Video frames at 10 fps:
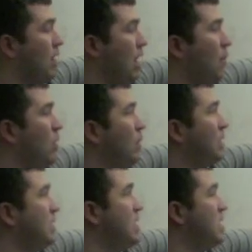And what do we
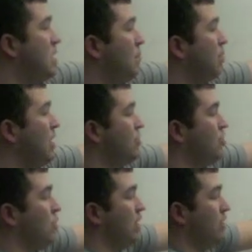see? Player
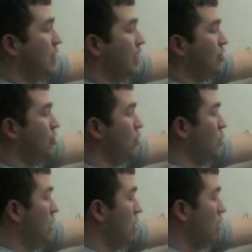2 can either get
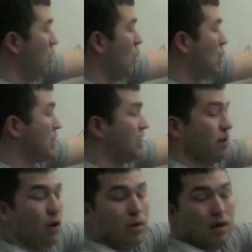2 or
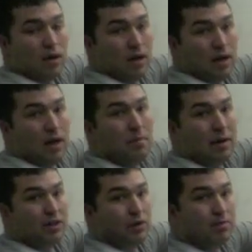0.
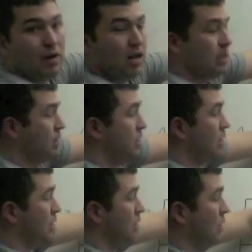Best response
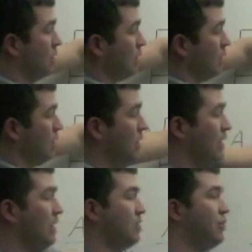
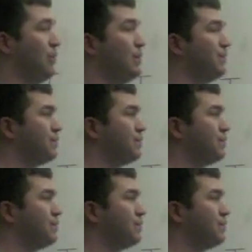is 2.